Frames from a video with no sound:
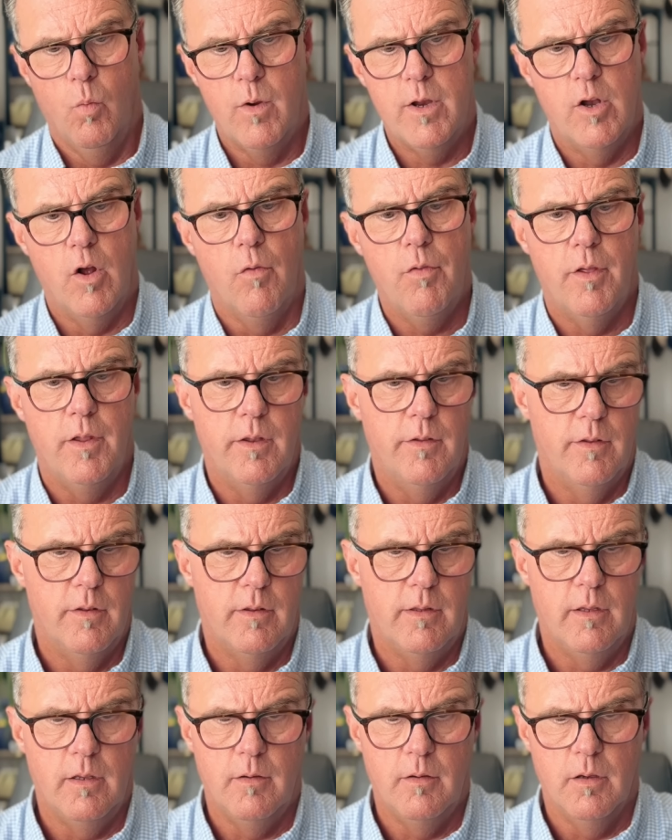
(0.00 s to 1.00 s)
We know that
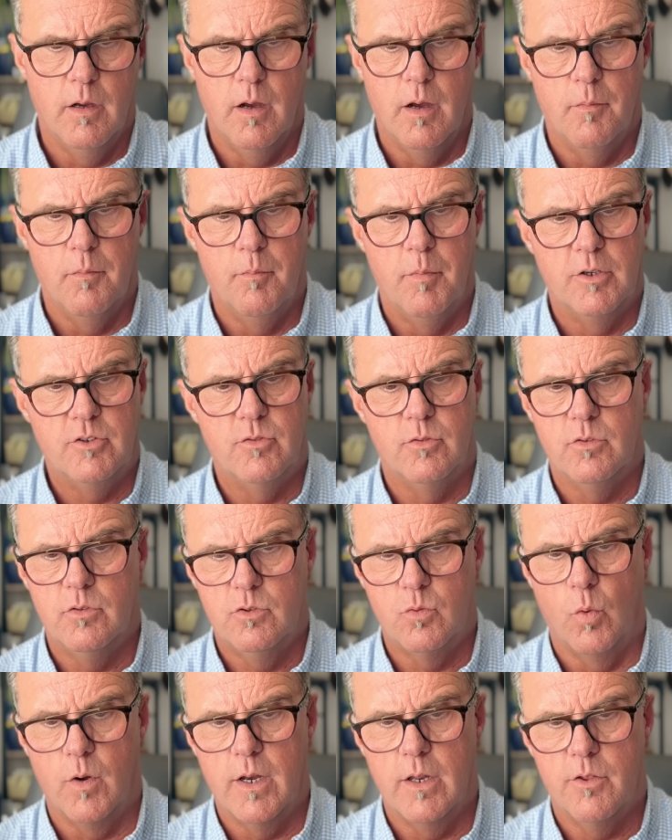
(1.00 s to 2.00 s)
the uh, budget
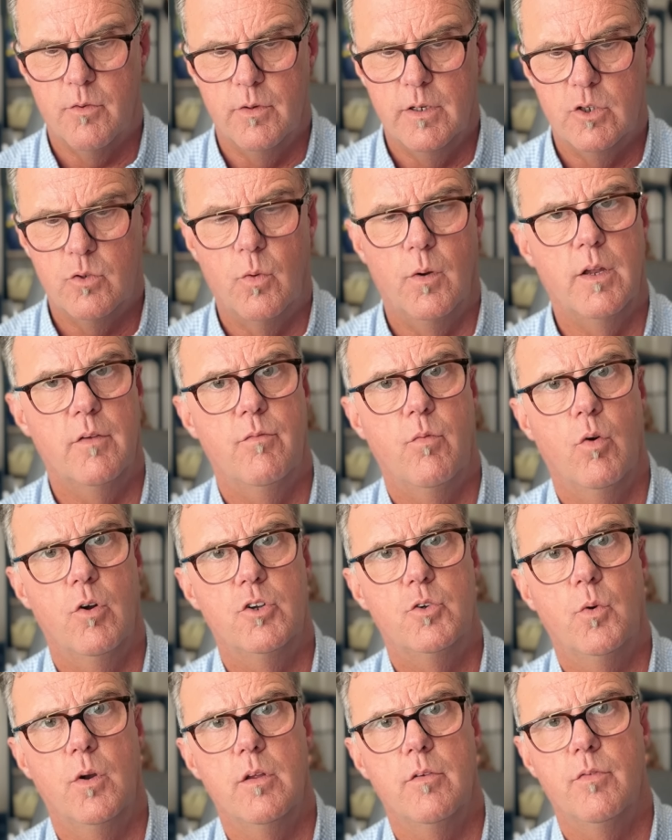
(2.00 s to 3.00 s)
23,
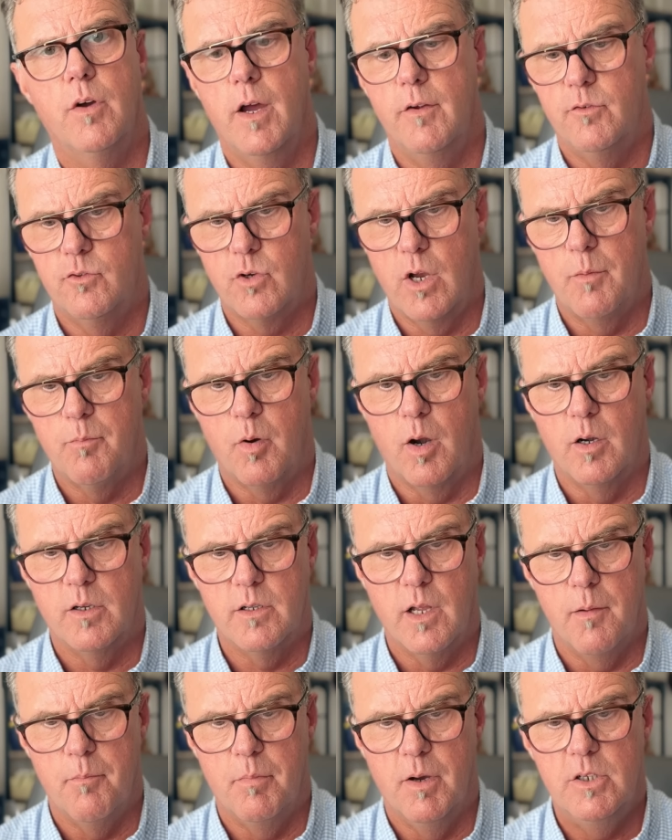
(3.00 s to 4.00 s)
24, 25
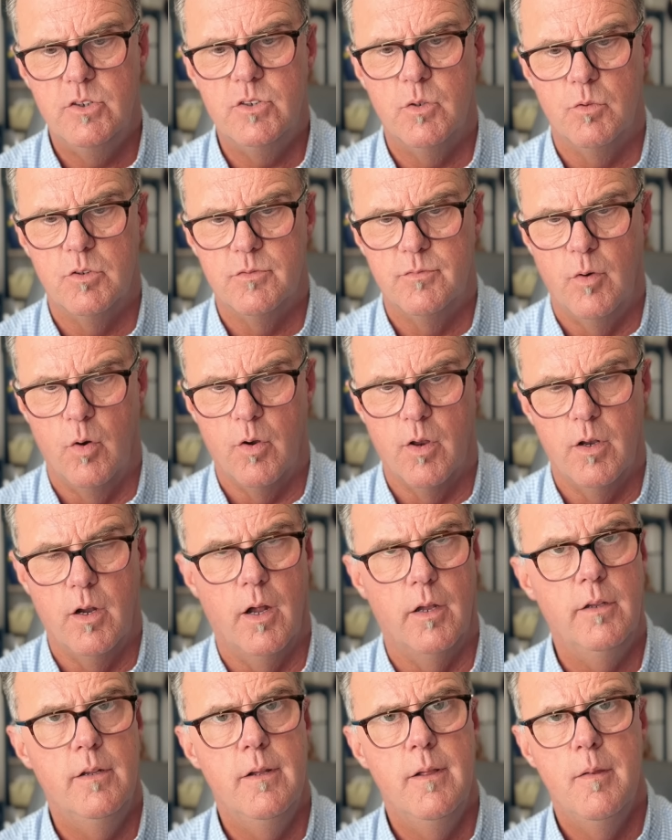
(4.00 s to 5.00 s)
tripartite budget was voted
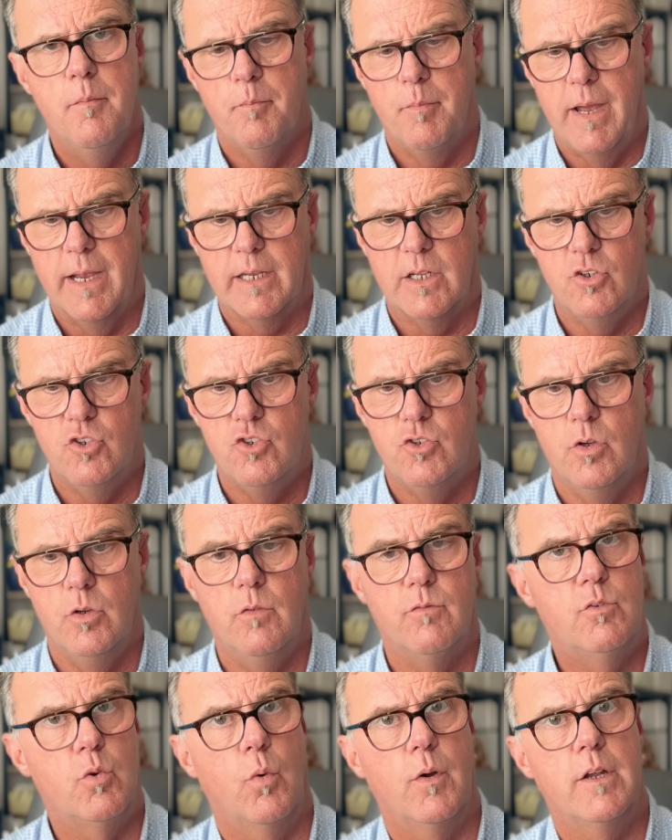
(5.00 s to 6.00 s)
on back in
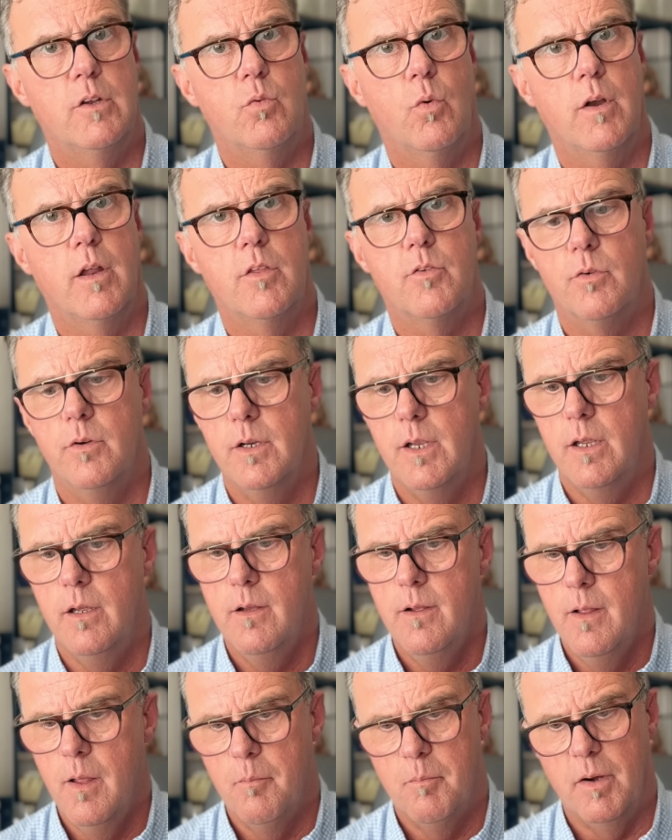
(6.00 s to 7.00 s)
June of 2023,
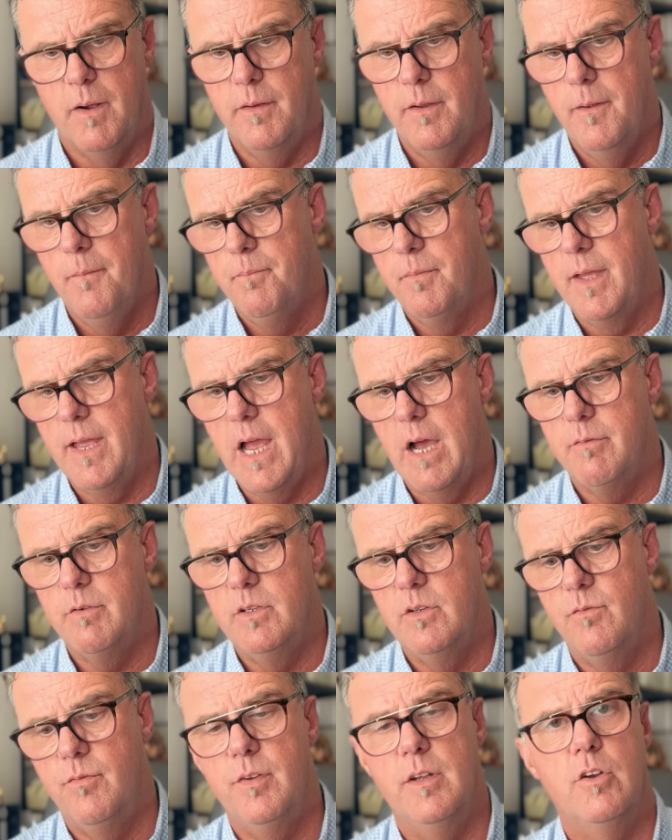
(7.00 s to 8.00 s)
but they
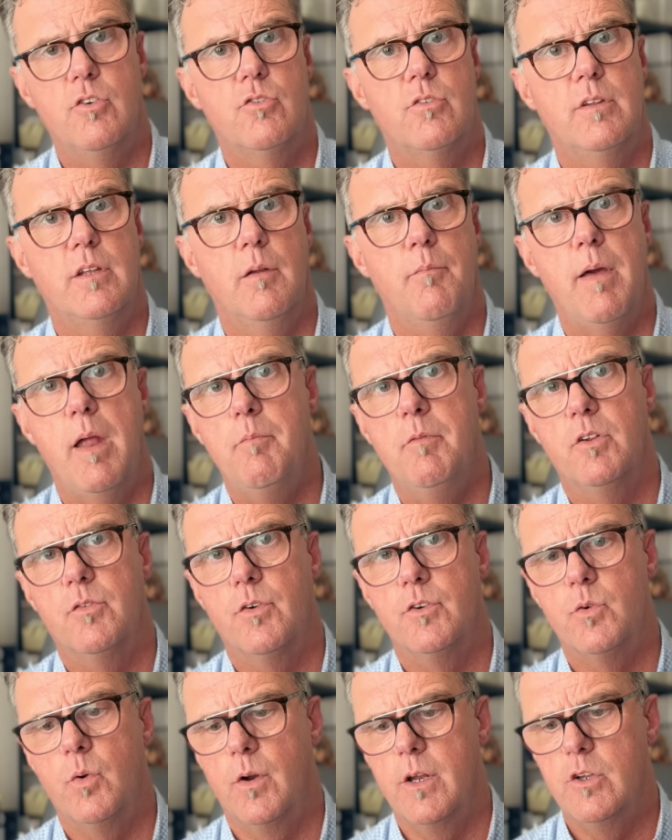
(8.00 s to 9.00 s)
haven't finished the
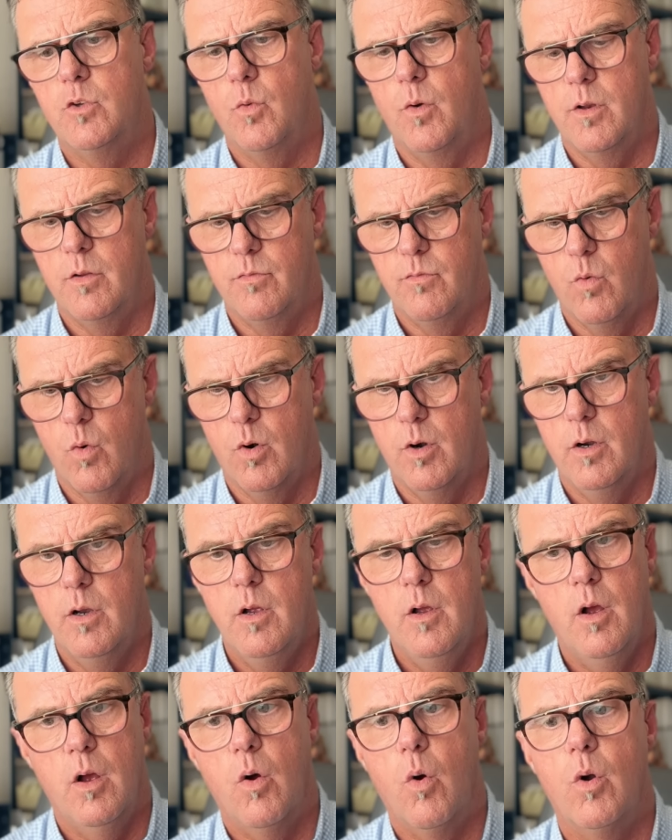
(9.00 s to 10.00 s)
amendments for
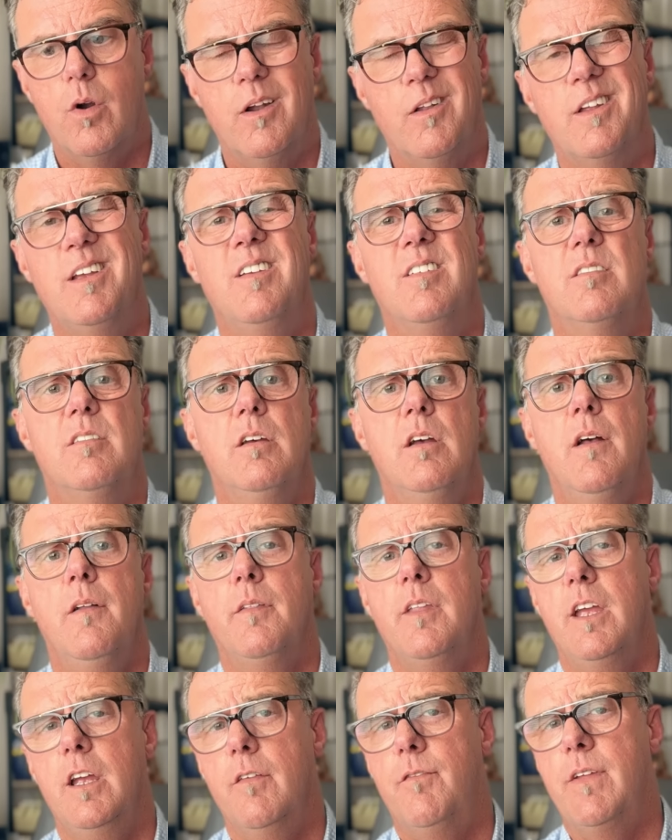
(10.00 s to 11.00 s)
2024, or at least
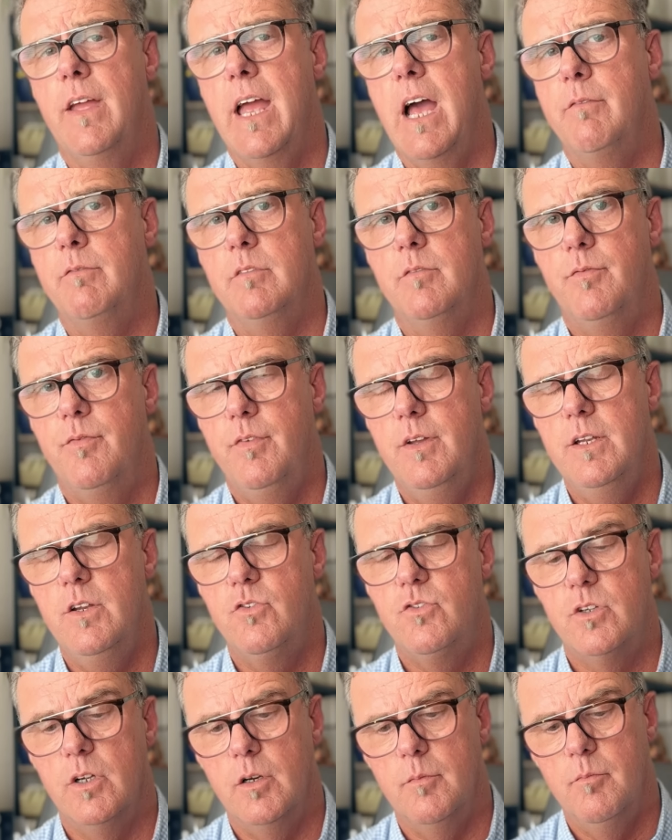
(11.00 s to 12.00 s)
if they haven't
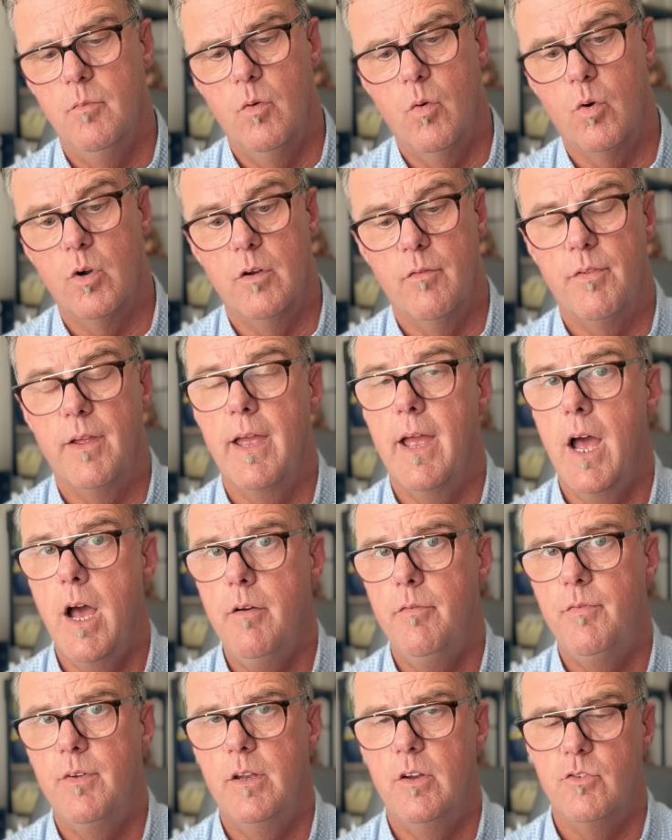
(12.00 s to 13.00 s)
finished them, or if they
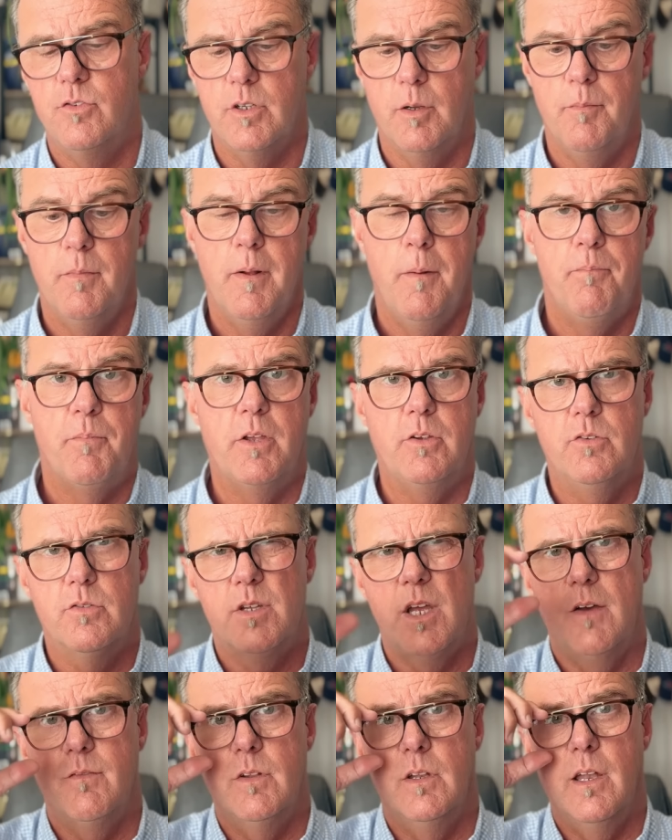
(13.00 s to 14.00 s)
have finished them, they
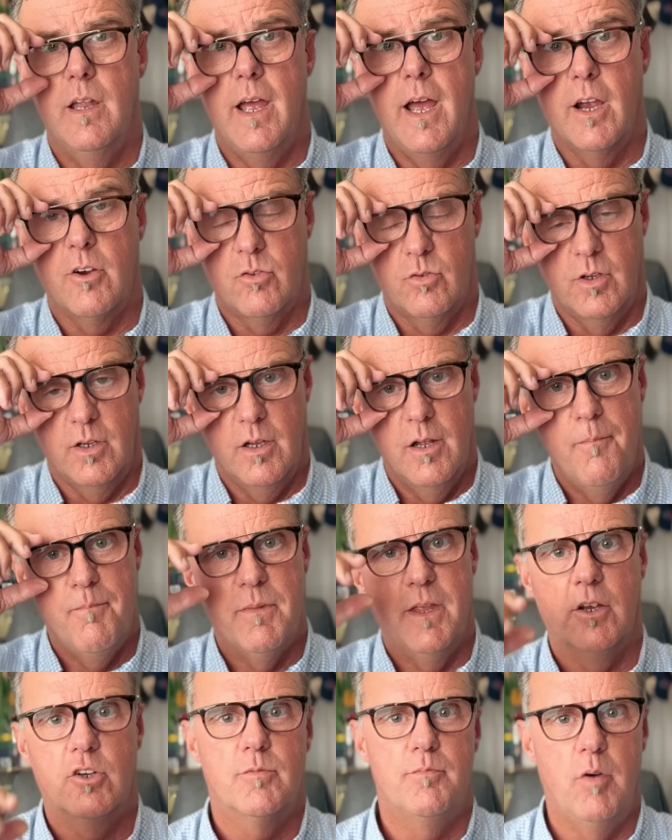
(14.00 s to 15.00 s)
just haven't actually
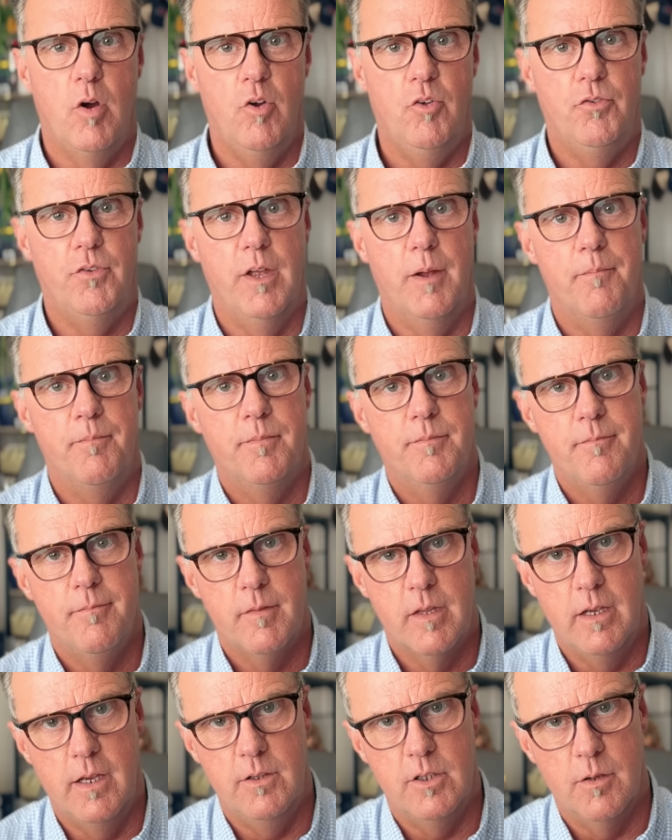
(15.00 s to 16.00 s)
exposed them
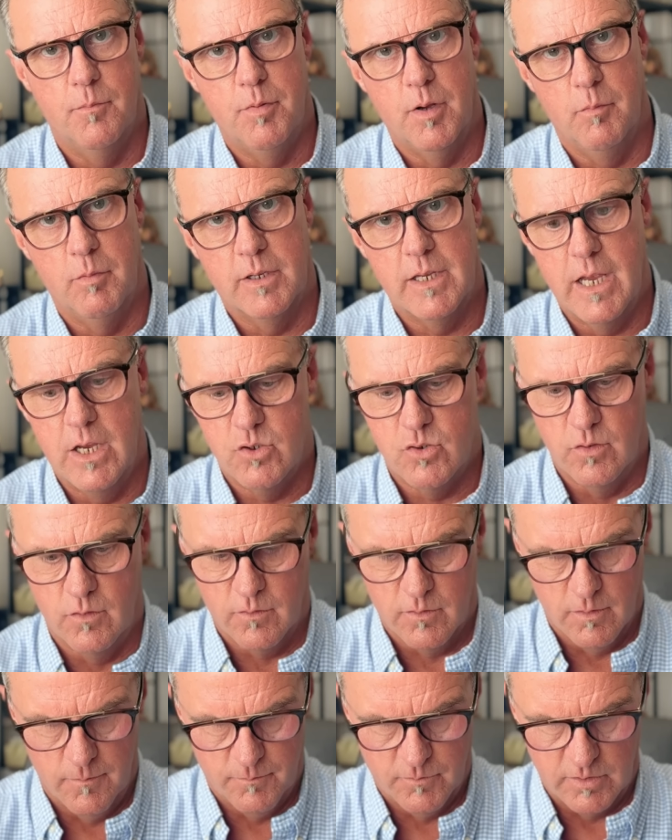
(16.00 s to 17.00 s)
in the
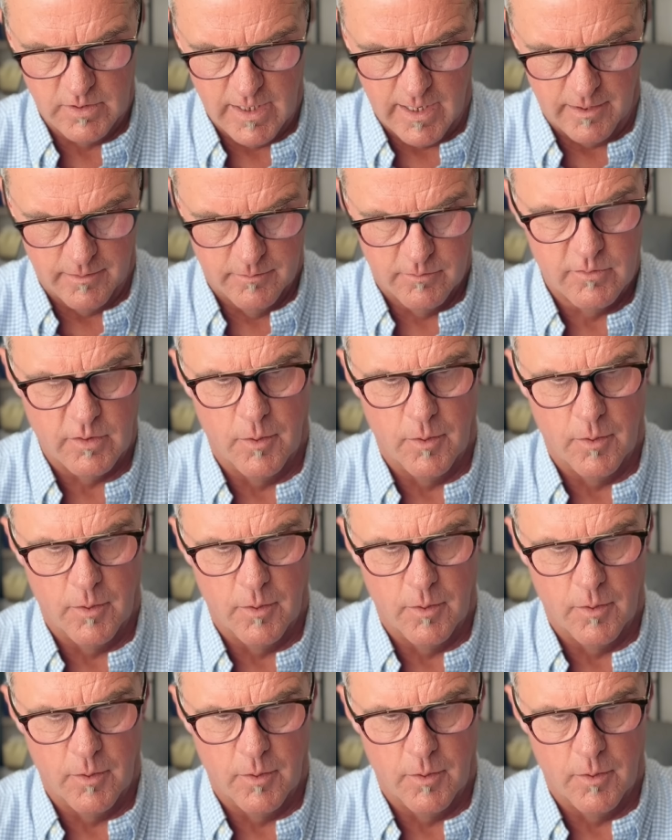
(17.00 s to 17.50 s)
publications yet.